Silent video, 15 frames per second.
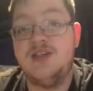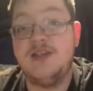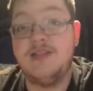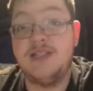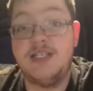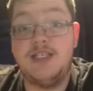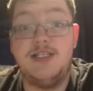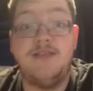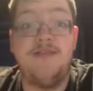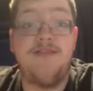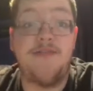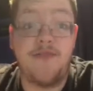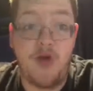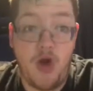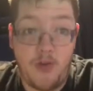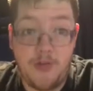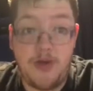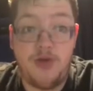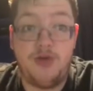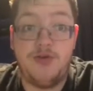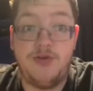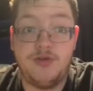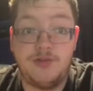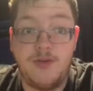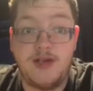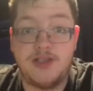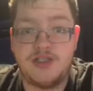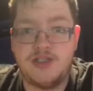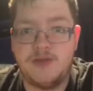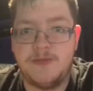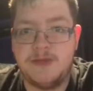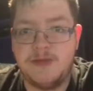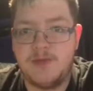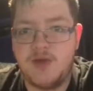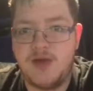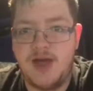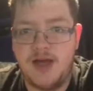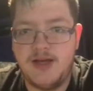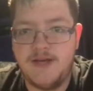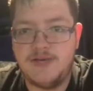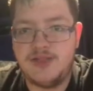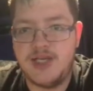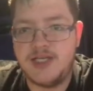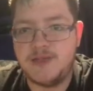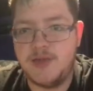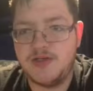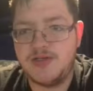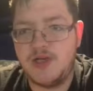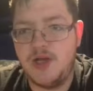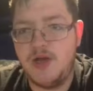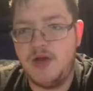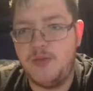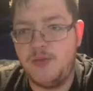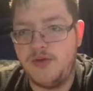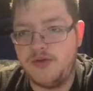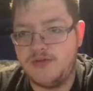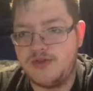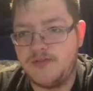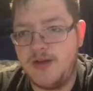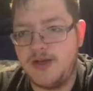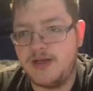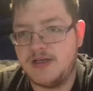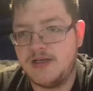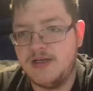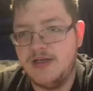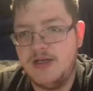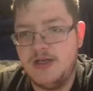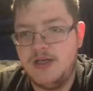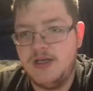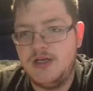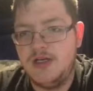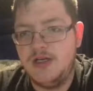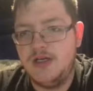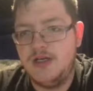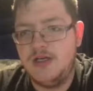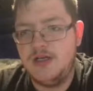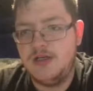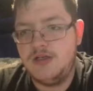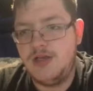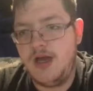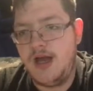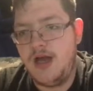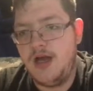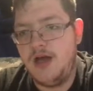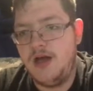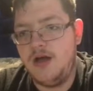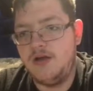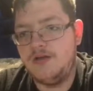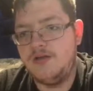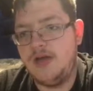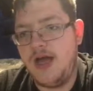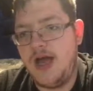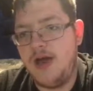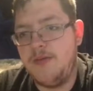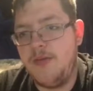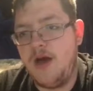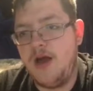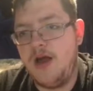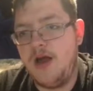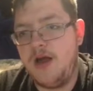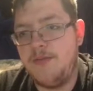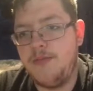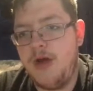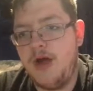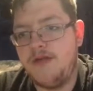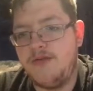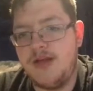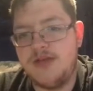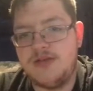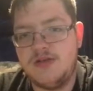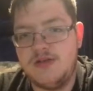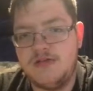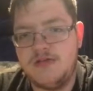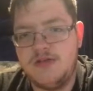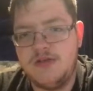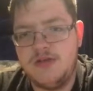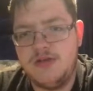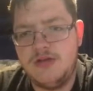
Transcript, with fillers: Transitioning from New Japan to WWE, I never changed my style with respect to, to how my, my wrestle.